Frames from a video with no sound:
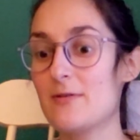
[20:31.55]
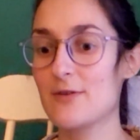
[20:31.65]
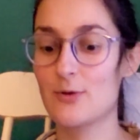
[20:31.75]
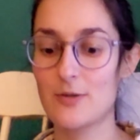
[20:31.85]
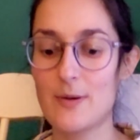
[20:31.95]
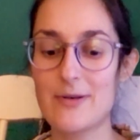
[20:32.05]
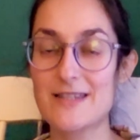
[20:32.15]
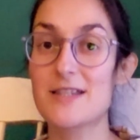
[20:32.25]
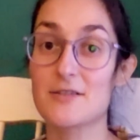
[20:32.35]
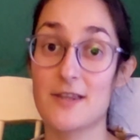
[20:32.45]
even though the baby is
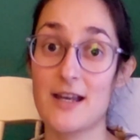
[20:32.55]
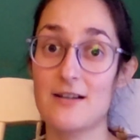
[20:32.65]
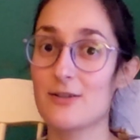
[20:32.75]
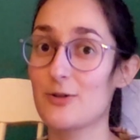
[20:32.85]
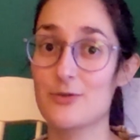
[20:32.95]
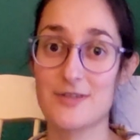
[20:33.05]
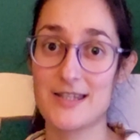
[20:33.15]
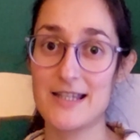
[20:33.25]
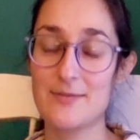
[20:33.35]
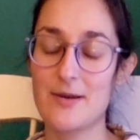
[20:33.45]
still there and you don't
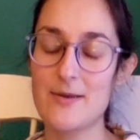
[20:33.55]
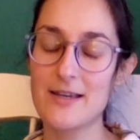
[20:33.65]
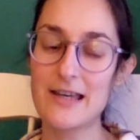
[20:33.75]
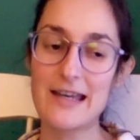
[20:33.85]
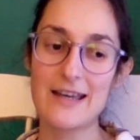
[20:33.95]
see the baby.